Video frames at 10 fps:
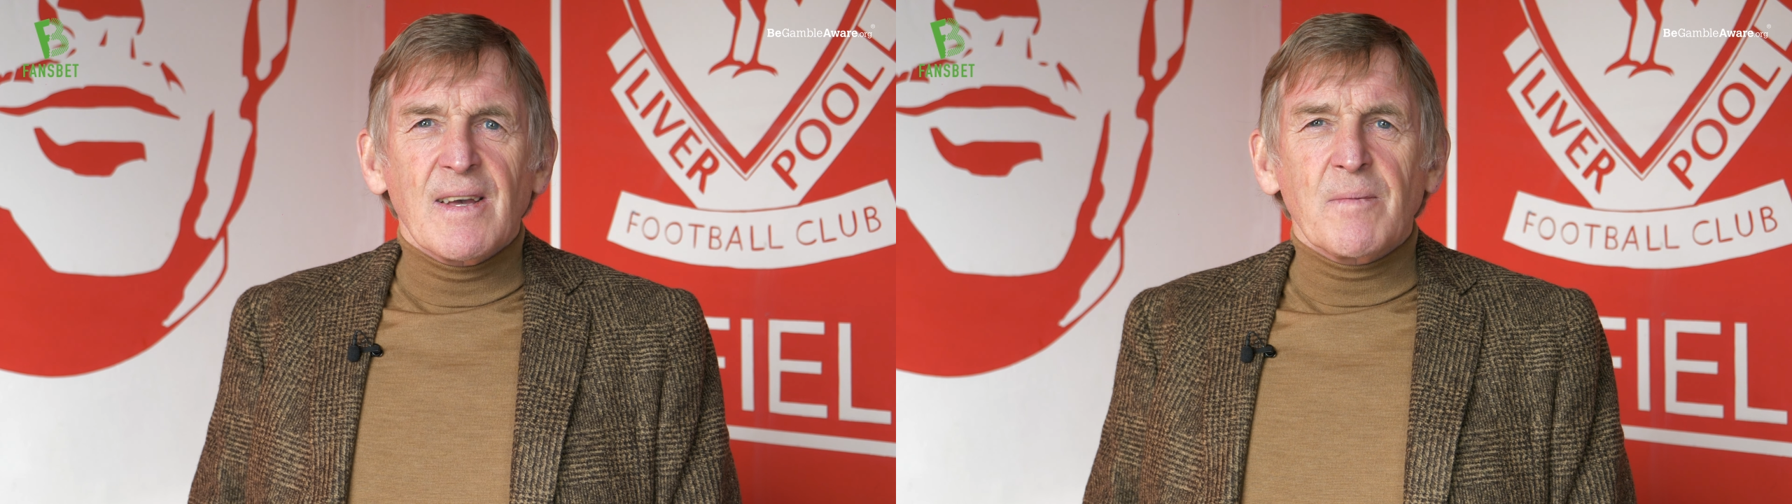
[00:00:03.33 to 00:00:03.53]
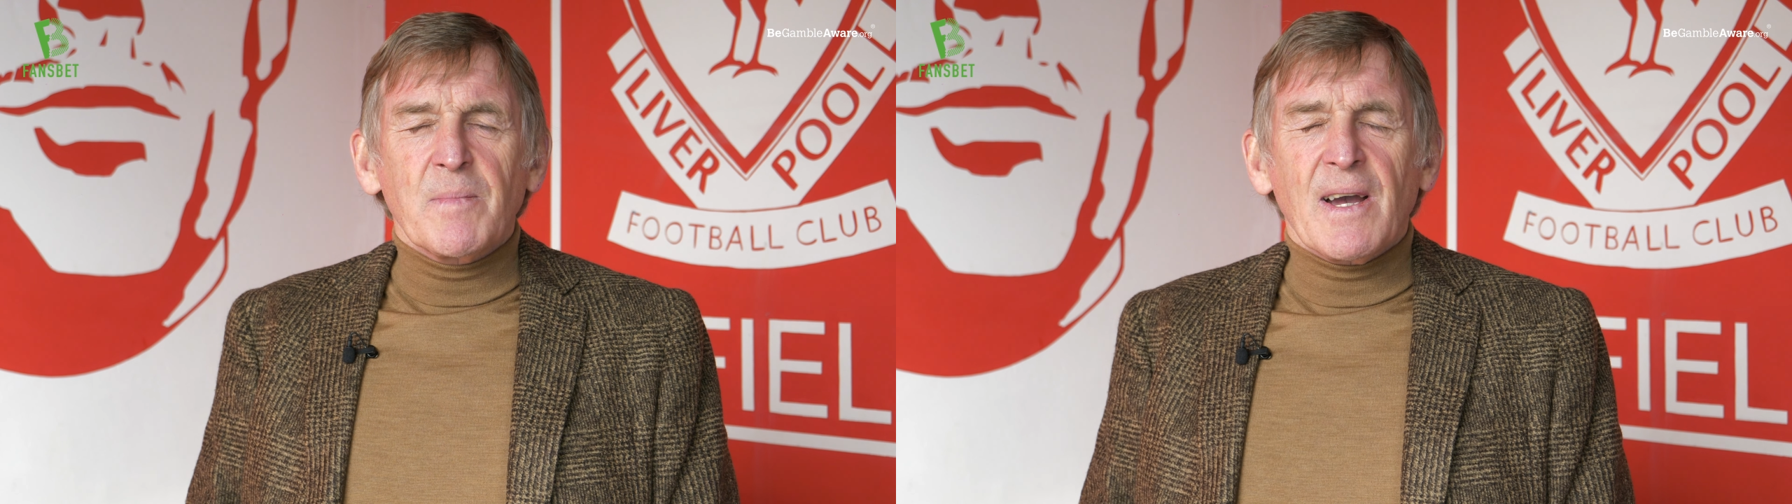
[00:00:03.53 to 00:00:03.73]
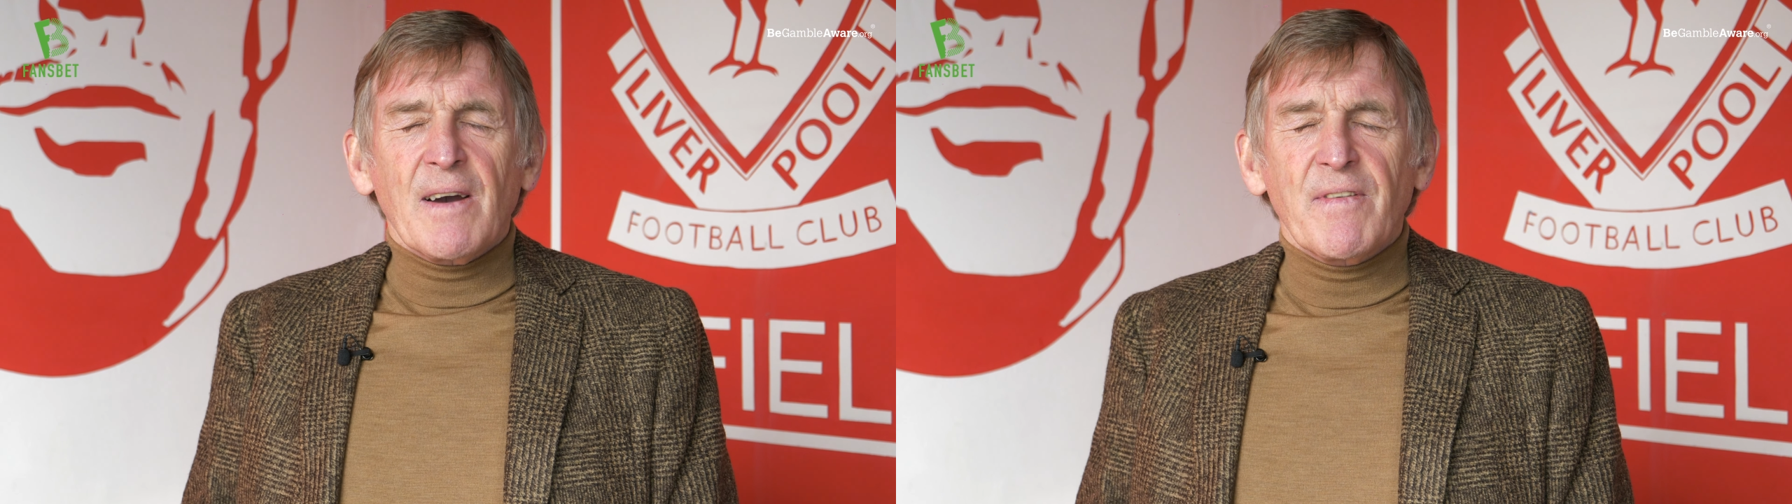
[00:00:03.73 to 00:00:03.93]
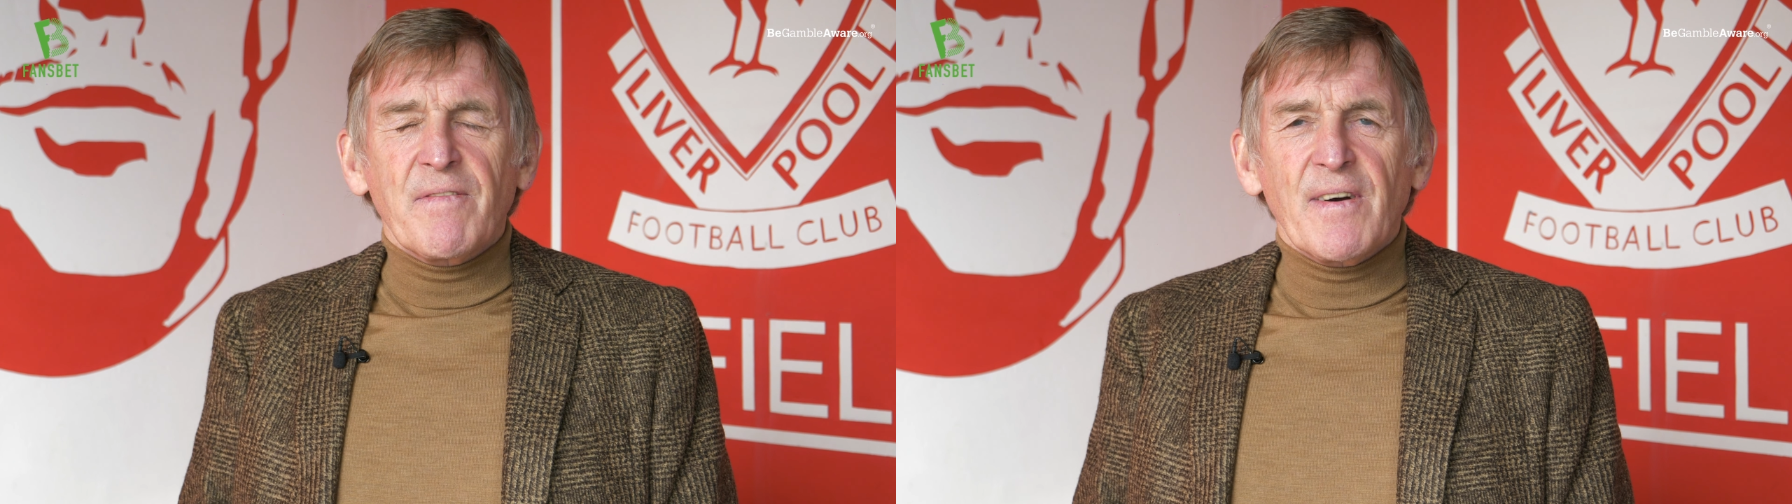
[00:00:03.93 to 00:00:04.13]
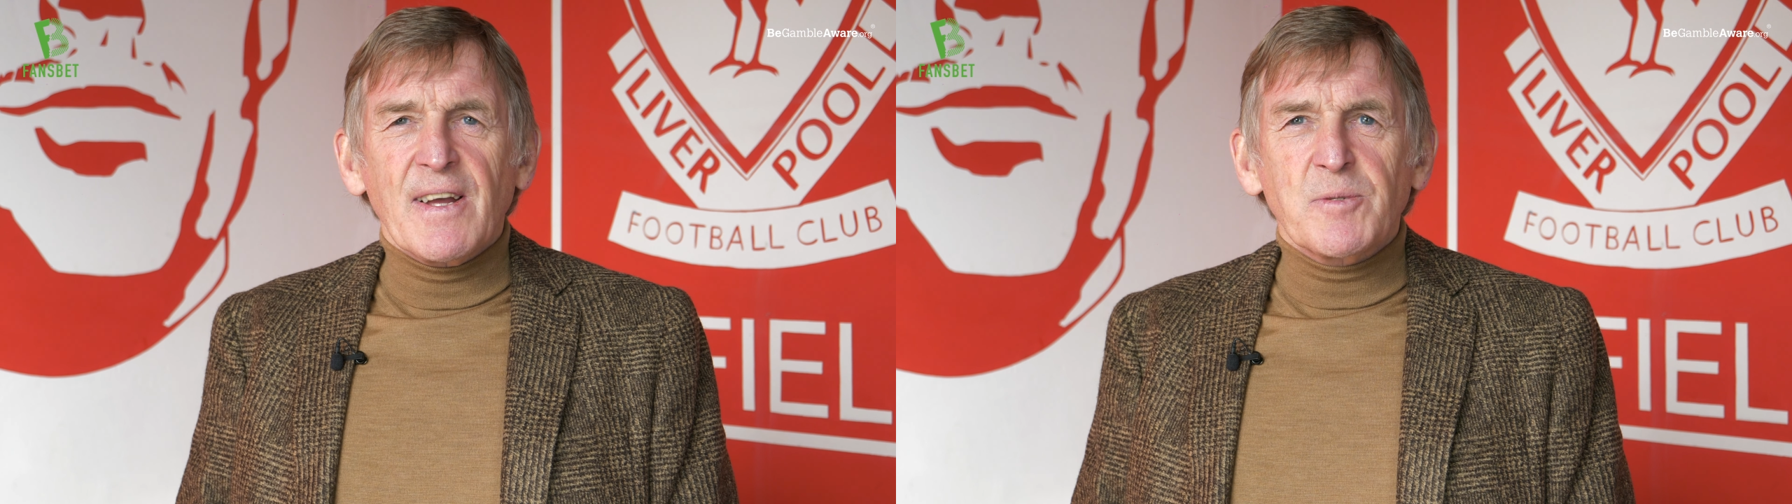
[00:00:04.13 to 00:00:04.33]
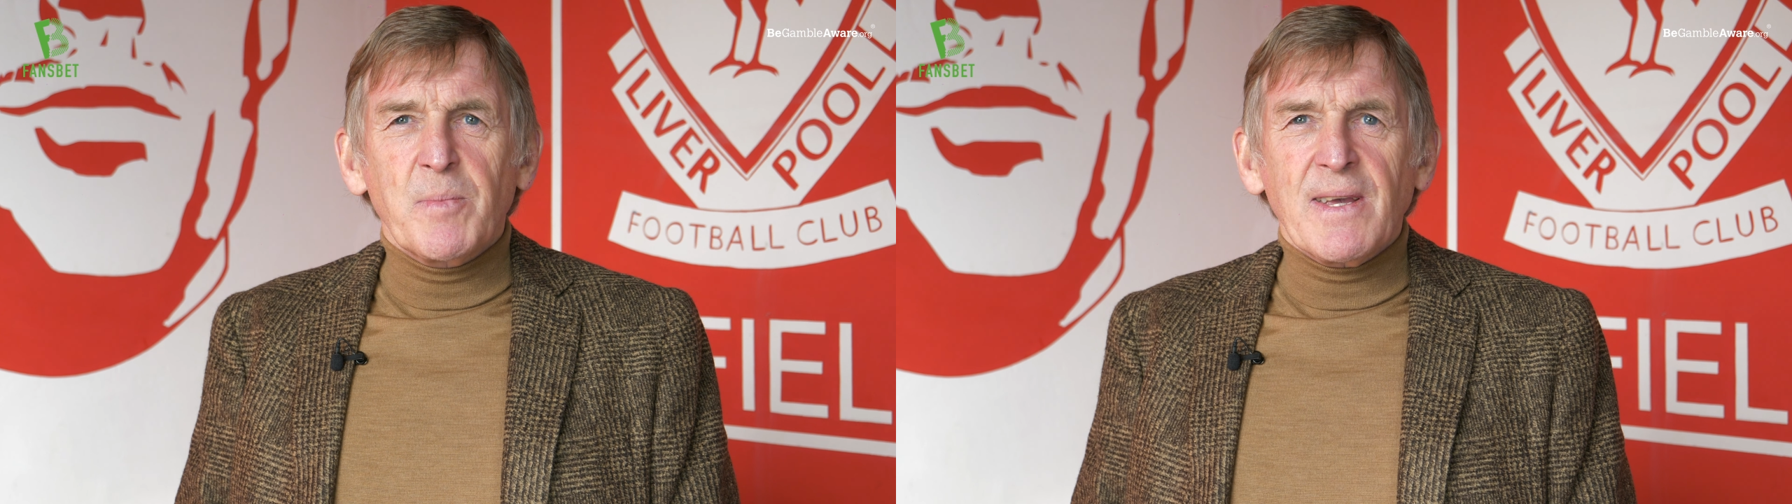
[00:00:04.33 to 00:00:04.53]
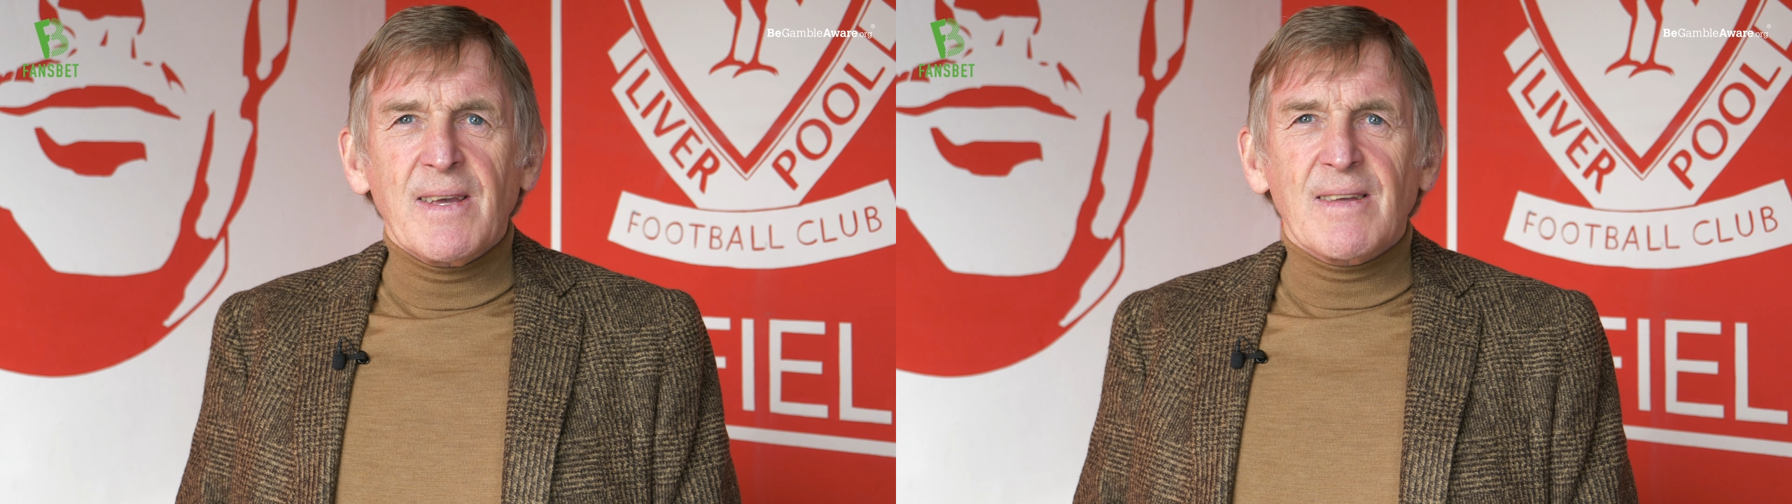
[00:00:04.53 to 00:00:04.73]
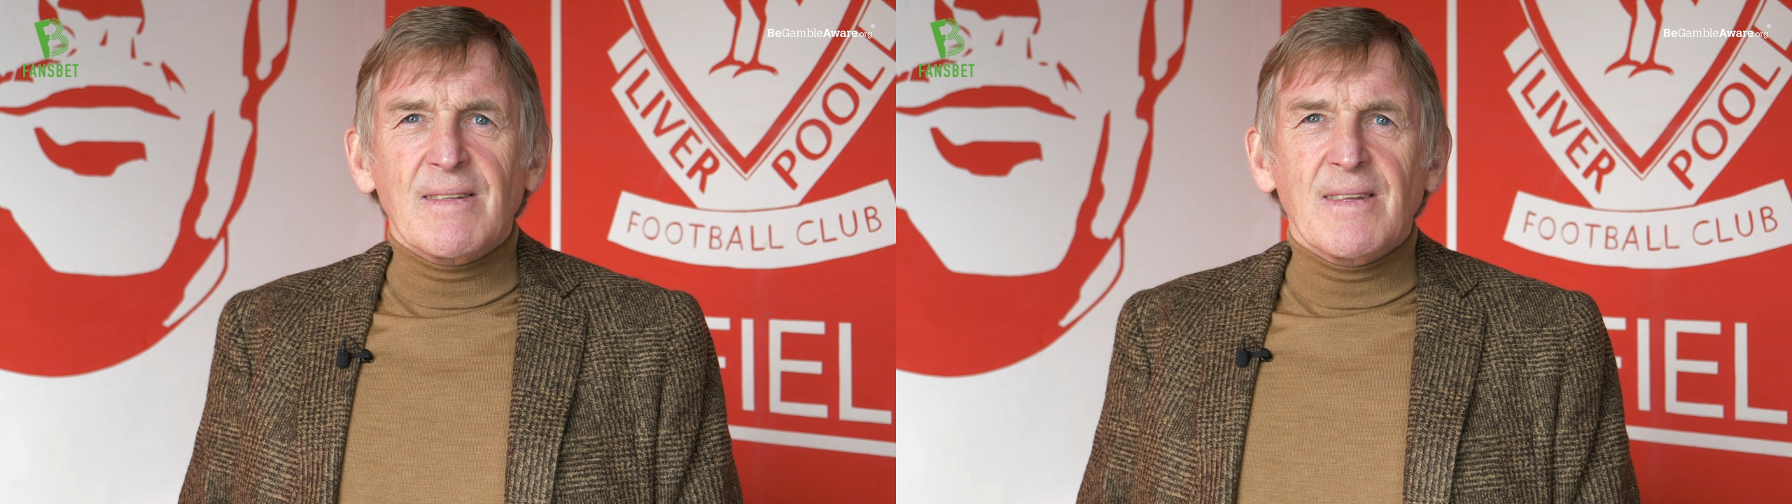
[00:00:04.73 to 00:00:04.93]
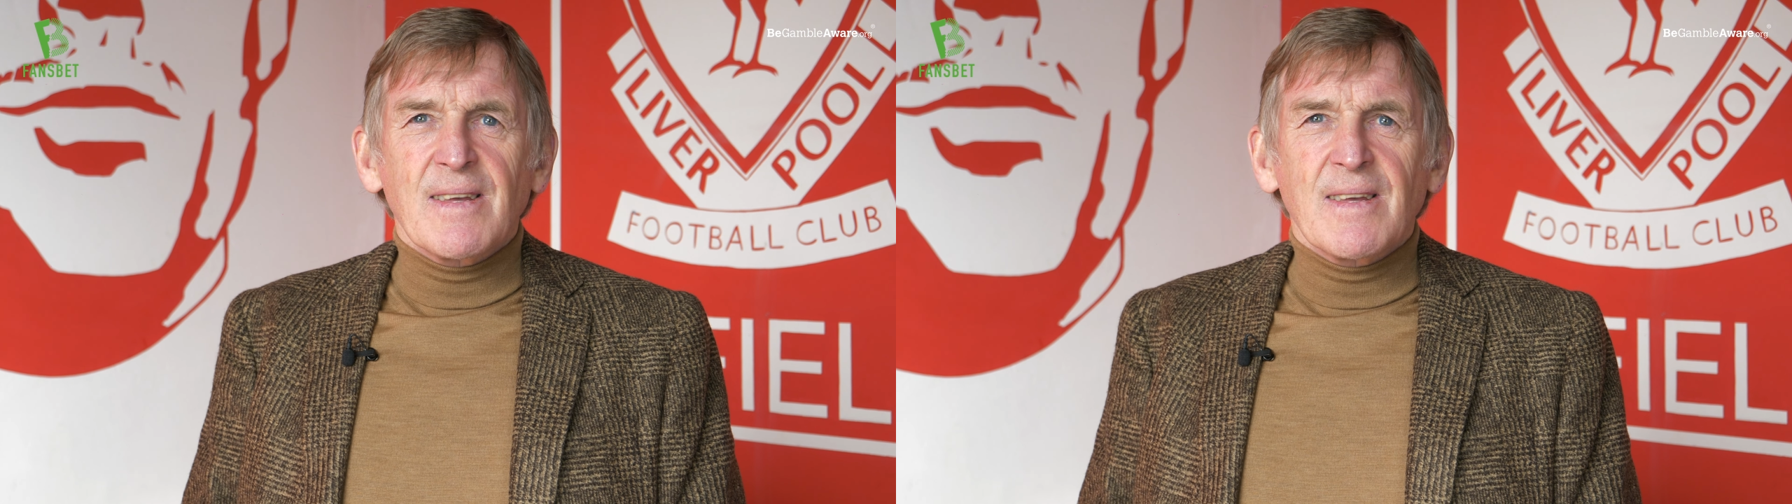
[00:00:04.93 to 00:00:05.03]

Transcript: on behalf of FansBet